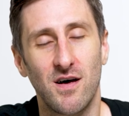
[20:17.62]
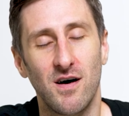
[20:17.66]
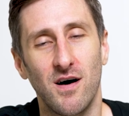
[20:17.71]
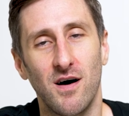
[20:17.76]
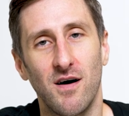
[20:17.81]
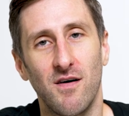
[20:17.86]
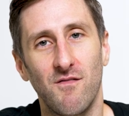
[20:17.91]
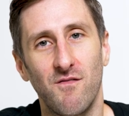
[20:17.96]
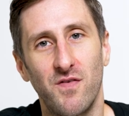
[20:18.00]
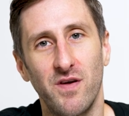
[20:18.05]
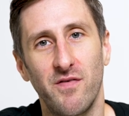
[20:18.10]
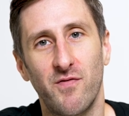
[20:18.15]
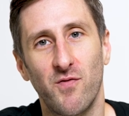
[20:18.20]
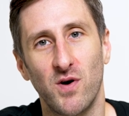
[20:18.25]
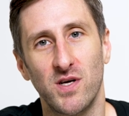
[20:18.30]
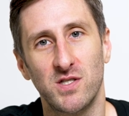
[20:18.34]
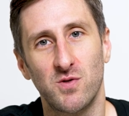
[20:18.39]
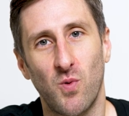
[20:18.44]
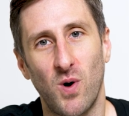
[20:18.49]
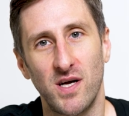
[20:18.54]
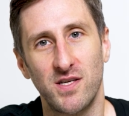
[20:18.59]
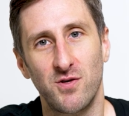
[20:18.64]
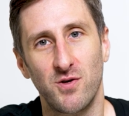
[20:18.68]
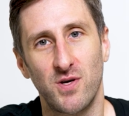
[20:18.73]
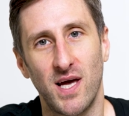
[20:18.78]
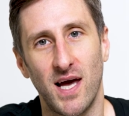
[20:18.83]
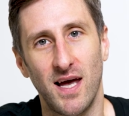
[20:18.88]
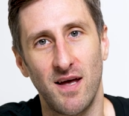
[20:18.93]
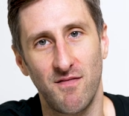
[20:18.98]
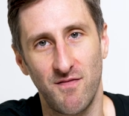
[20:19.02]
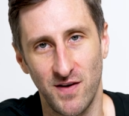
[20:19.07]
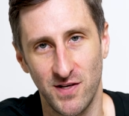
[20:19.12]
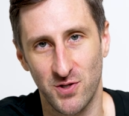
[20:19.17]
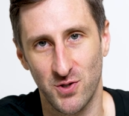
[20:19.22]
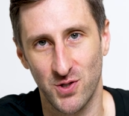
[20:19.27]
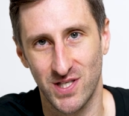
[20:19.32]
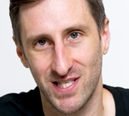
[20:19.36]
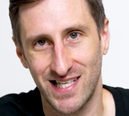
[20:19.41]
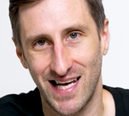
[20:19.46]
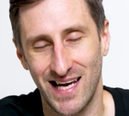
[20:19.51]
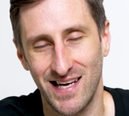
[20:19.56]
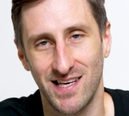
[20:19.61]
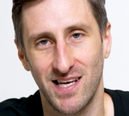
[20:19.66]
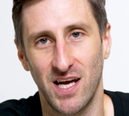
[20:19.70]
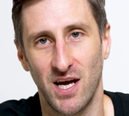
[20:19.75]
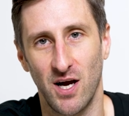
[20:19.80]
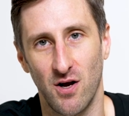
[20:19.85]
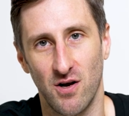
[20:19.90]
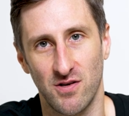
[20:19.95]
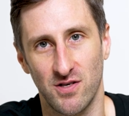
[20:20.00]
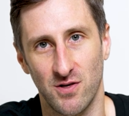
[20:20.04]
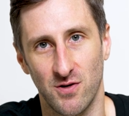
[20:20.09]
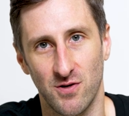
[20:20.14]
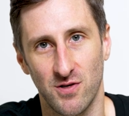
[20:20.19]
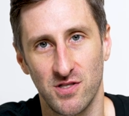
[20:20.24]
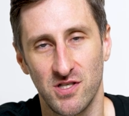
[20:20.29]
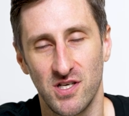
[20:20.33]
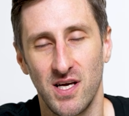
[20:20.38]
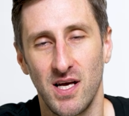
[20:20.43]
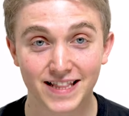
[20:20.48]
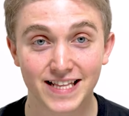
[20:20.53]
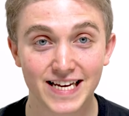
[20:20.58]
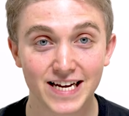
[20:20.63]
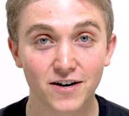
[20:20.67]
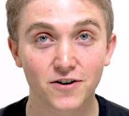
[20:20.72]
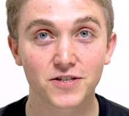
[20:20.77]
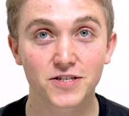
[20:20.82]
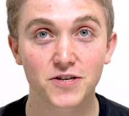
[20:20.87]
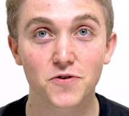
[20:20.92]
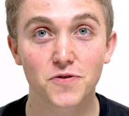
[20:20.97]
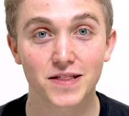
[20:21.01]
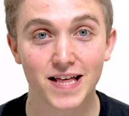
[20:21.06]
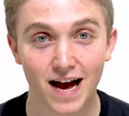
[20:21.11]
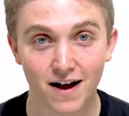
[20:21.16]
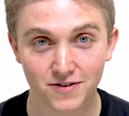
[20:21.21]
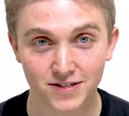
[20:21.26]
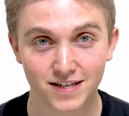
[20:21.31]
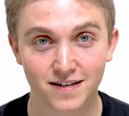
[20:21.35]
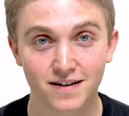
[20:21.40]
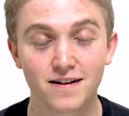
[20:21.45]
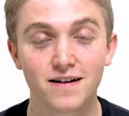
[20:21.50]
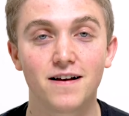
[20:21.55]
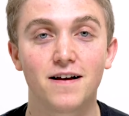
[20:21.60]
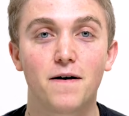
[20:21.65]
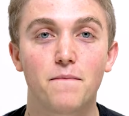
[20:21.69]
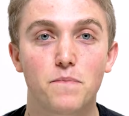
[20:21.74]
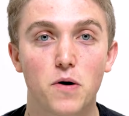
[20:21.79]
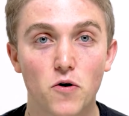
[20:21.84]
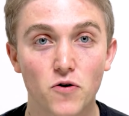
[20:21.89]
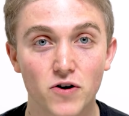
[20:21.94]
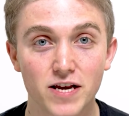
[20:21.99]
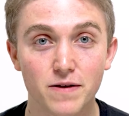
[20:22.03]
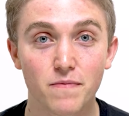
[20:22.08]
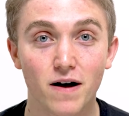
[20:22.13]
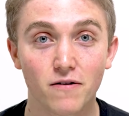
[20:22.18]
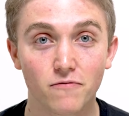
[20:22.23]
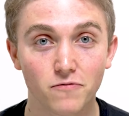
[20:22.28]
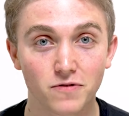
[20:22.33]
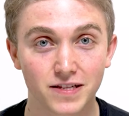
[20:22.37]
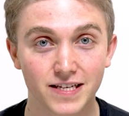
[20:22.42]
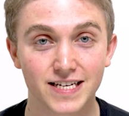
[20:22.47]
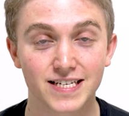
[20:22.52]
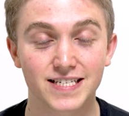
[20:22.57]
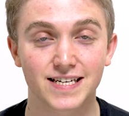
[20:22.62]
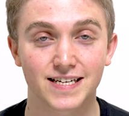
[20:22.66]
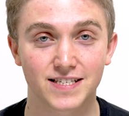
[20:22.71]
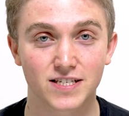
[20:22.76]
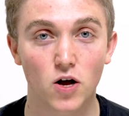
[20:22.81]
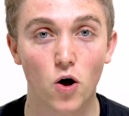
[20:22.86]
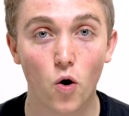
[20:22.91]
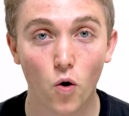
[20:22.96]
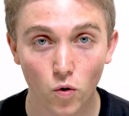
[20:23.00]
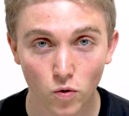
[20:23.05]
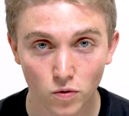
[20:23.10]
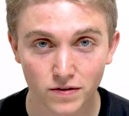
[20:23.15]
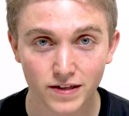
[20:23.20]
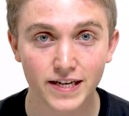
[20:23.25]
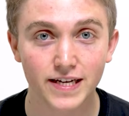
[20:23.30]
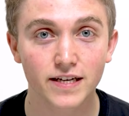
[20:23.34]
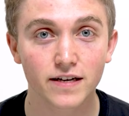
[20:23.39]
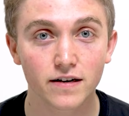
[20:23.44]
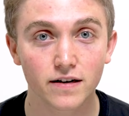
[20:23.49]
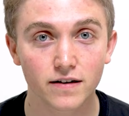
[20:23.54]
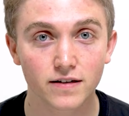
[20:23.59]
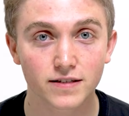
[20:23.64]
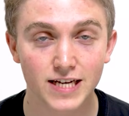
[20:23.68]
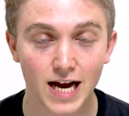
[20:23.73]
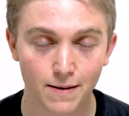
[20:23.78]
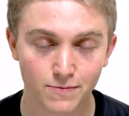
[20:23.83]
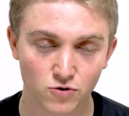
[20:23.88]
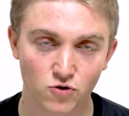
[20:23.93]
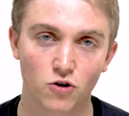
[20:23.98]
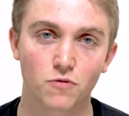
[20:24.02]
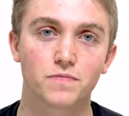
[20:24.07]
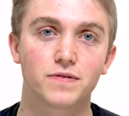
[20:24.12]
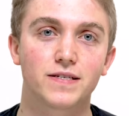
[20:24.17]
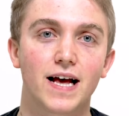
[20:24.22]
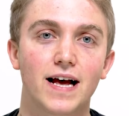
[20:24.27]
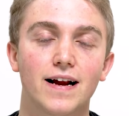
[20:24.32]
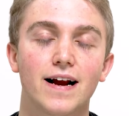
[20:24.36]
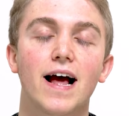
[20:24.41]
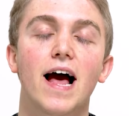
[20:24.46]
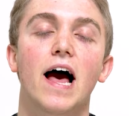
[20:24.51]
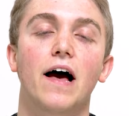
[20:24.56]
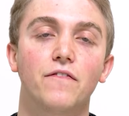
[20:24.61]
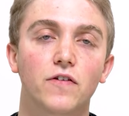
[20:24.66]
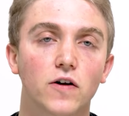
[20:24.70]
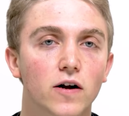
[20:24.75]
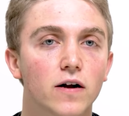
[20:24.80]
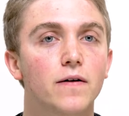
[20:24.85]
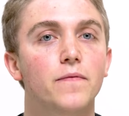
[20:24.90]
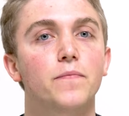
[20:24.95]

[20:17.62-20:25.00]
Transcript: the VeeFriends Y2K features 10 characters. In the year 2000, Pokemon released its only Topps Chrome set ever.